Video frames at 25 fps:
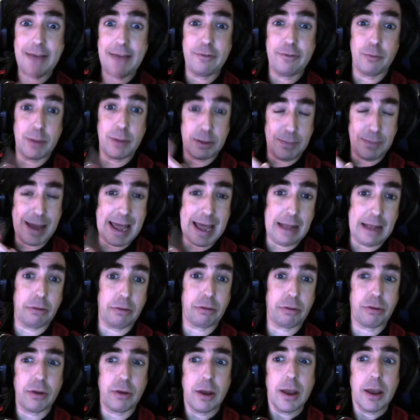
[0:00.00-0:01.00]
careful with my
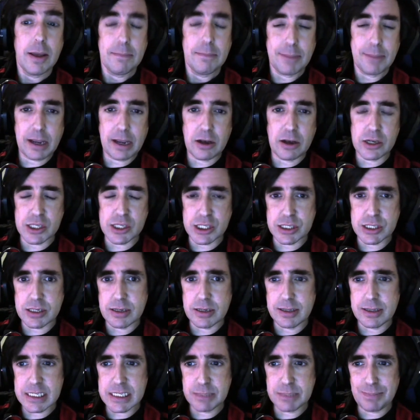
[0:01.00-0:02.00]
health,
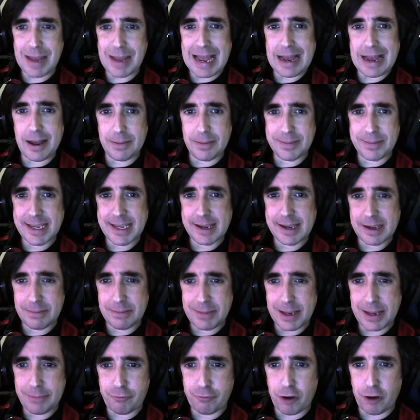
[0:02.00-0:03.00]
because this bat up here
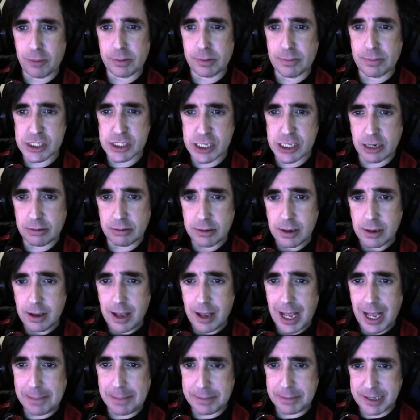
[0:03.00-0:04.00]
can be a problem, so
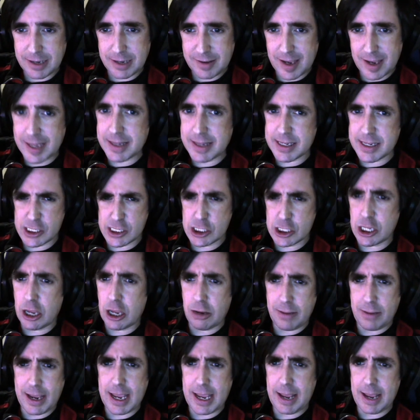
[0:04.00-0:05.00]
I'm going to take this
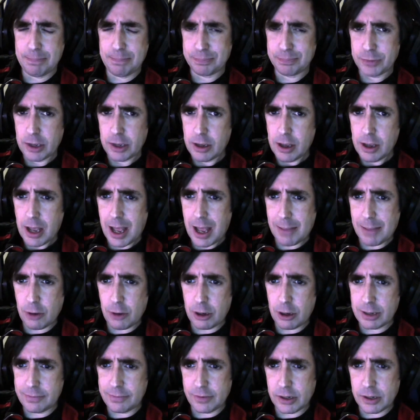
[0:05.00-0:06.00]
slow here. I'm
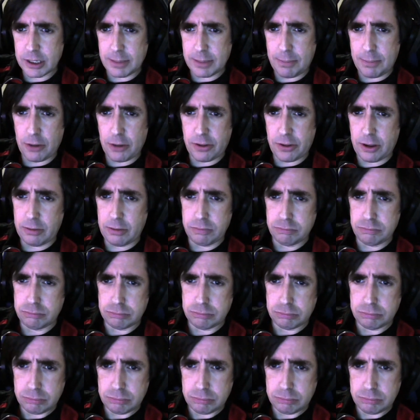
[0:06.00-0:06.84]
not even going to bother